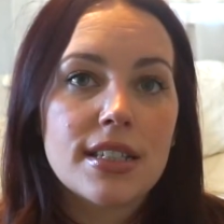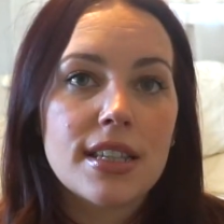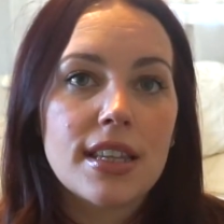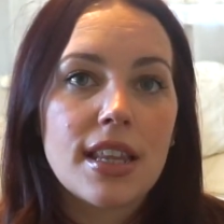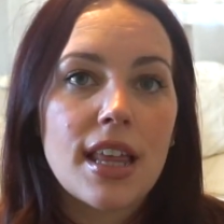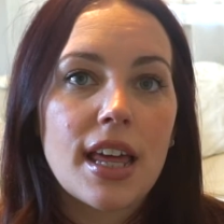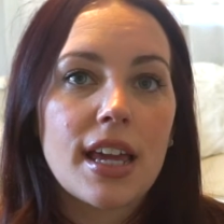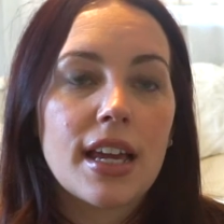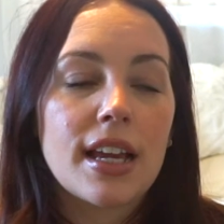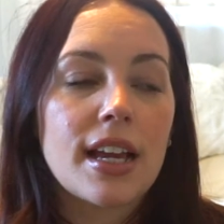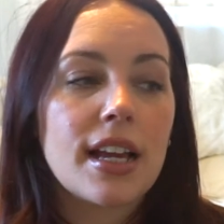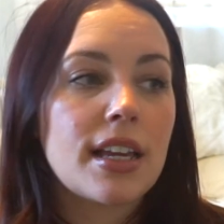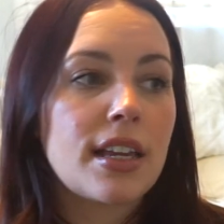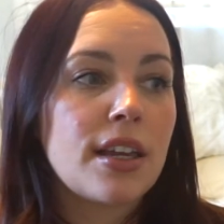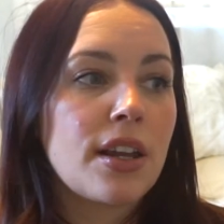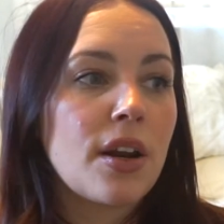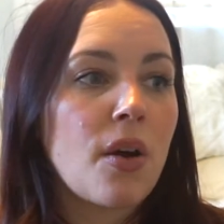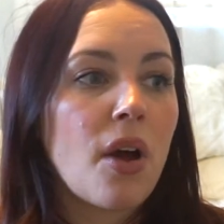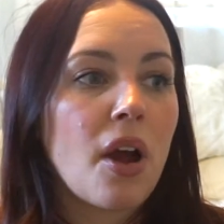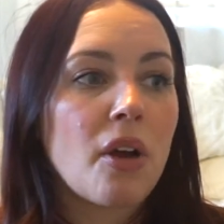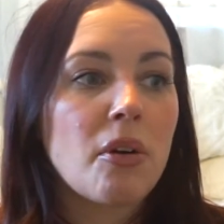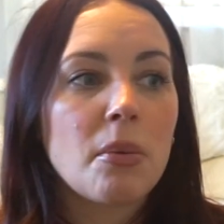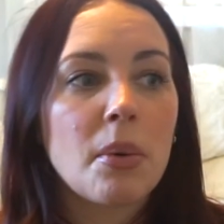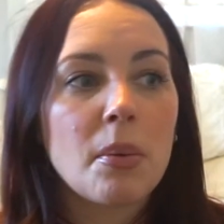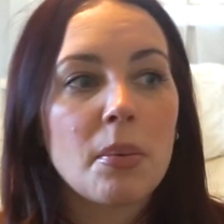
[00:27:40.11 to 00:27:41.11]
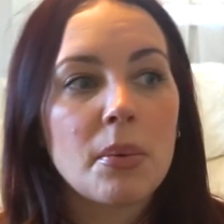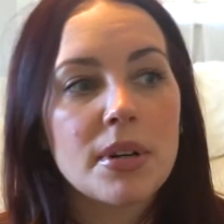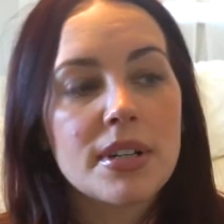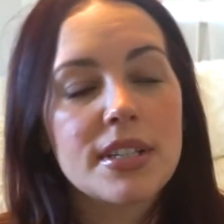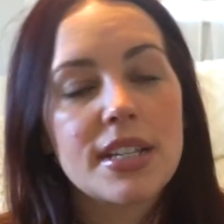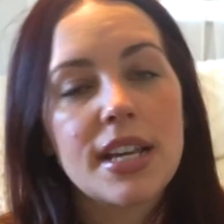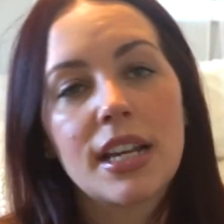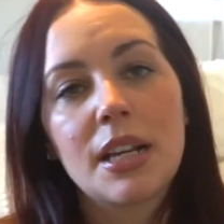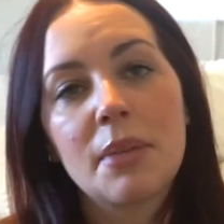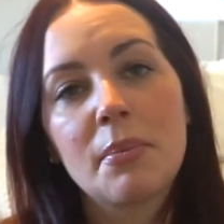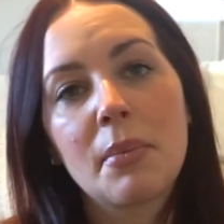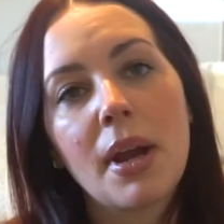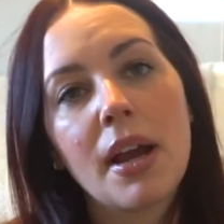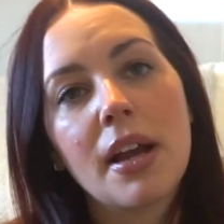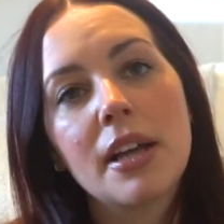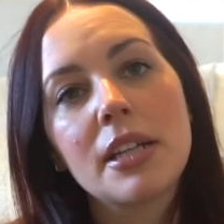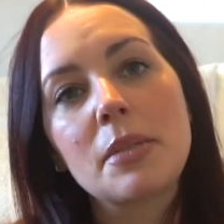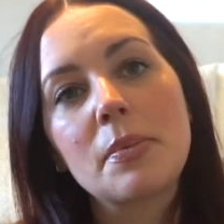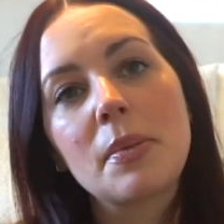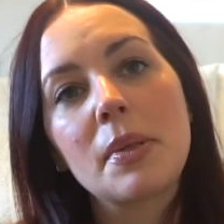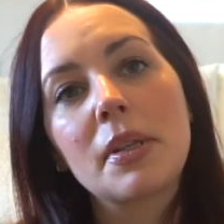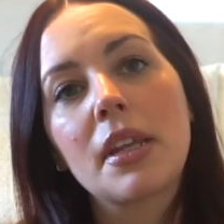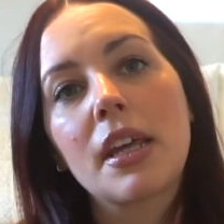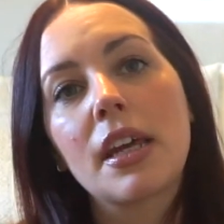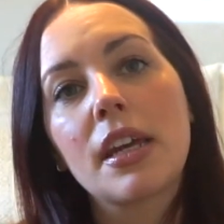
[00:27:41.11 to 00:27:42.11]
Like, I remember saying to my
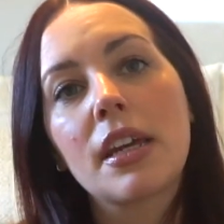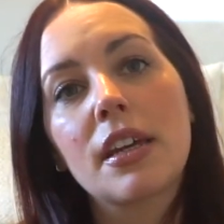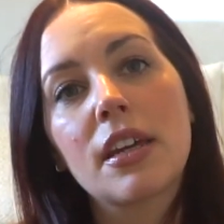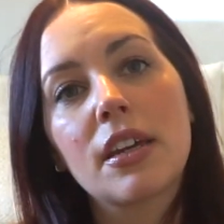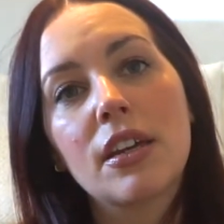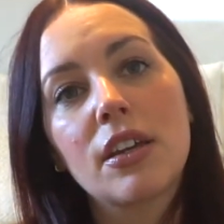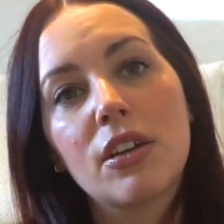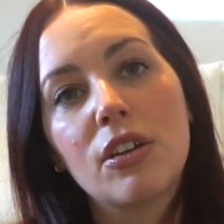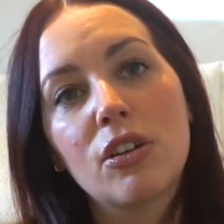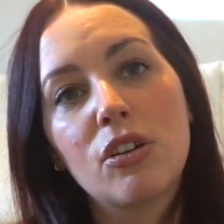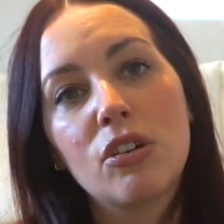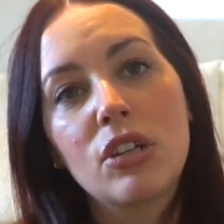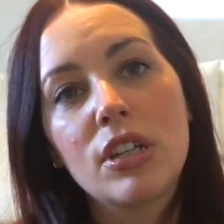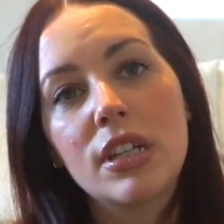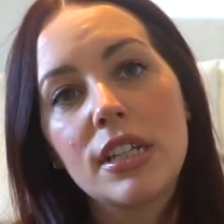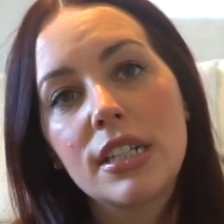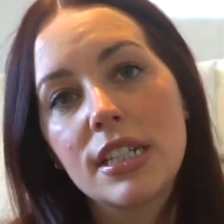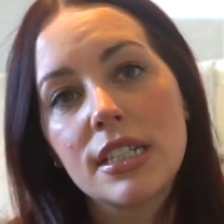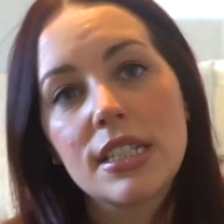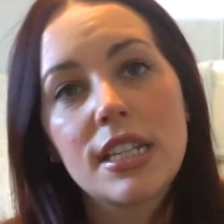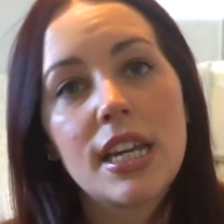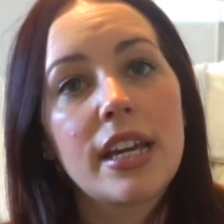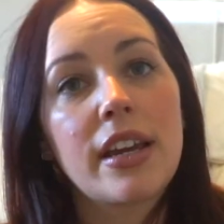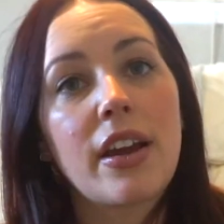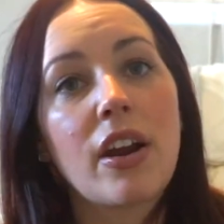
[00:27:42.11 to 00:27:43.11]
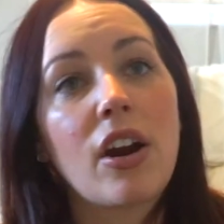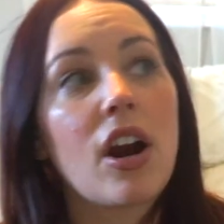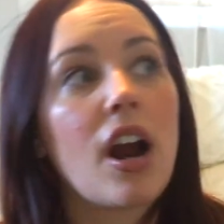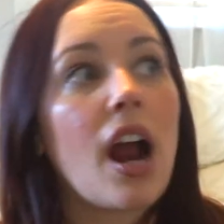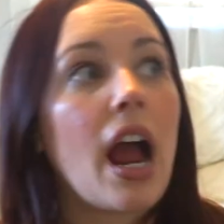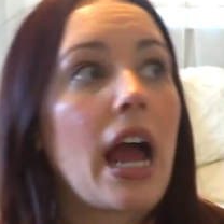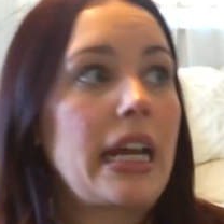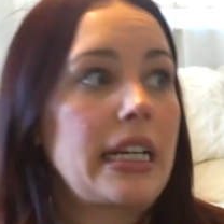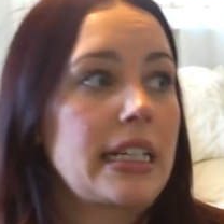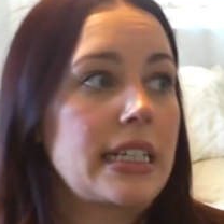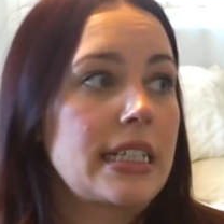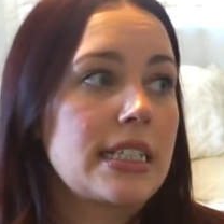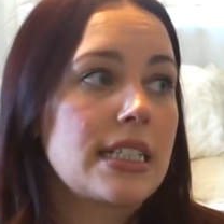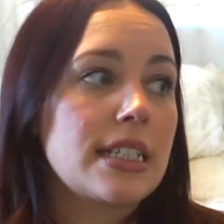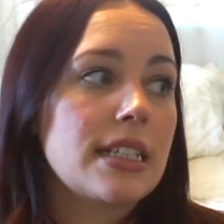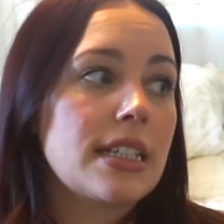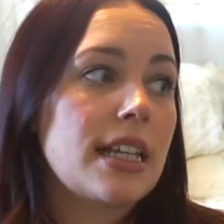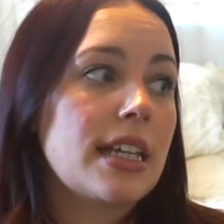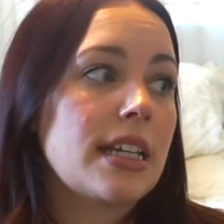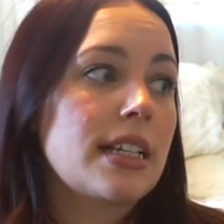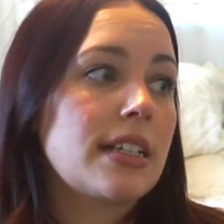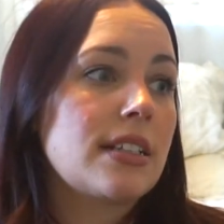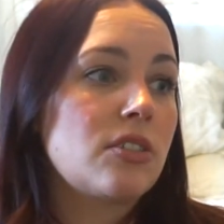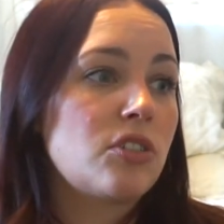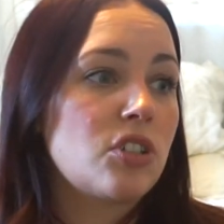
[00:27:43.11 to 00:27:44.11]
husband, like, you need to take her, I need to
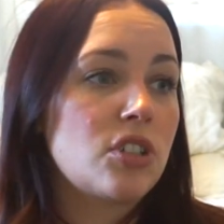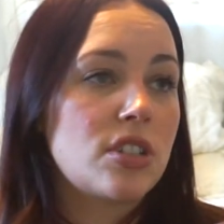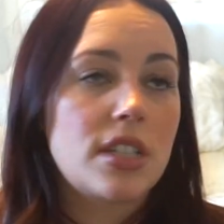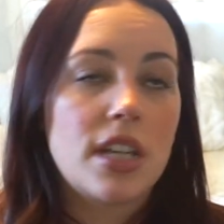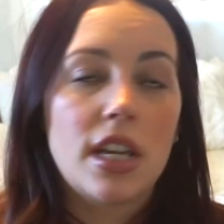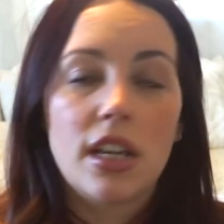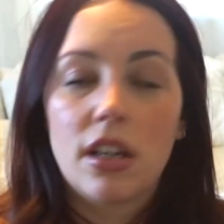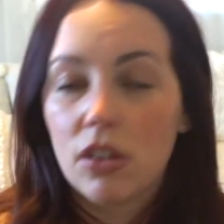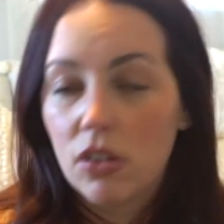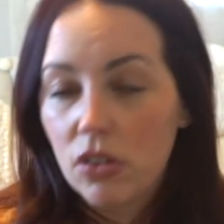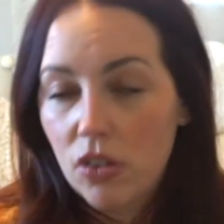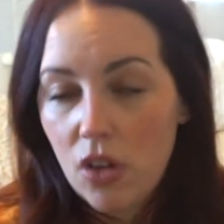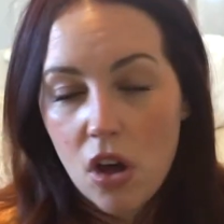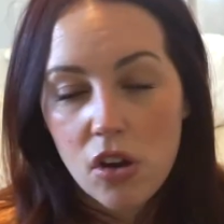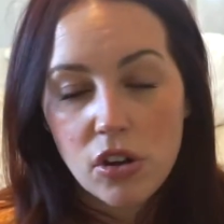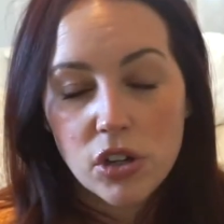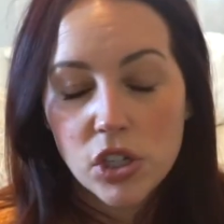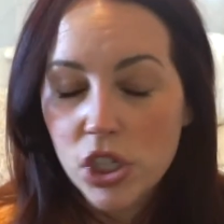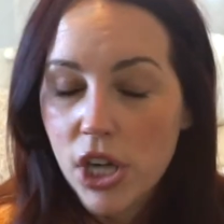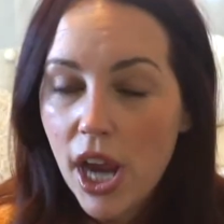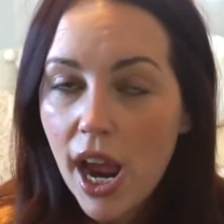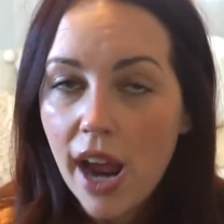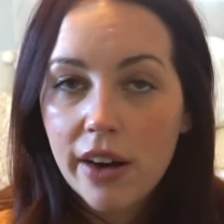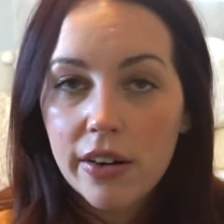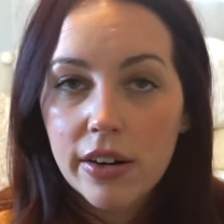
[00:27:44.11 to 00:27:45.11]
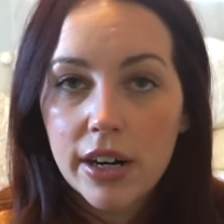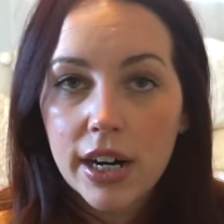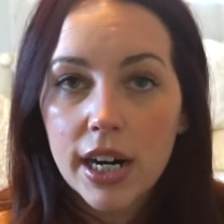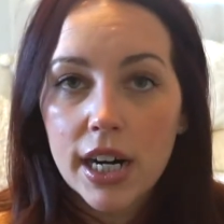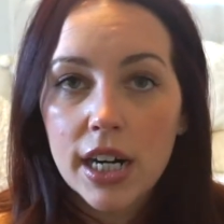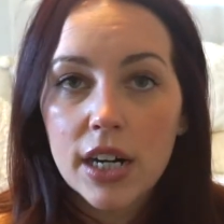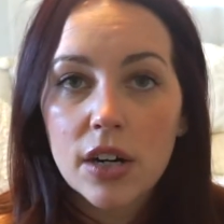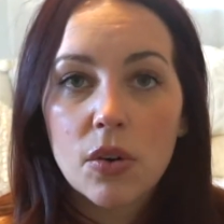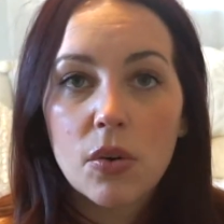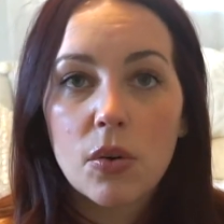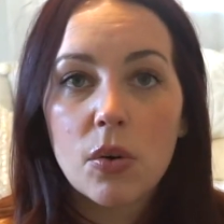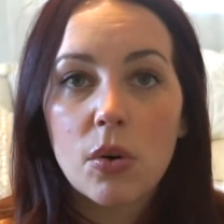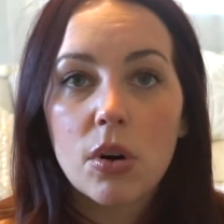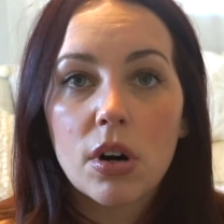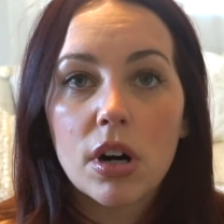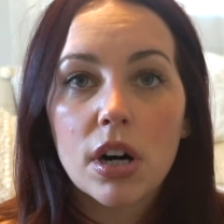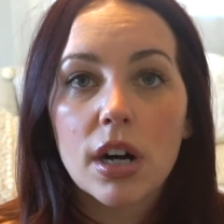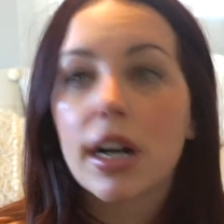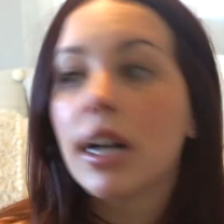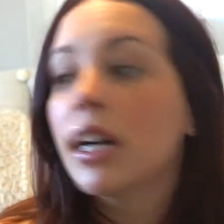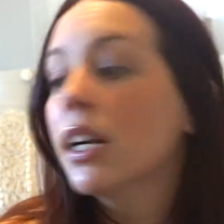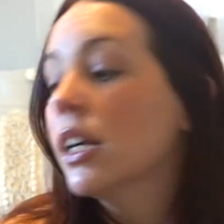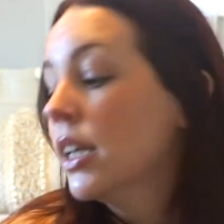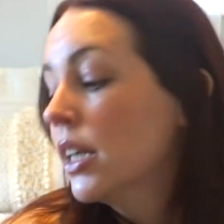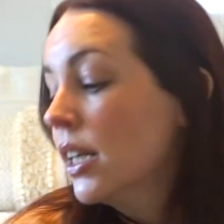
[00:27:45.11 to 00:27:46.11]
like just take a long shower, or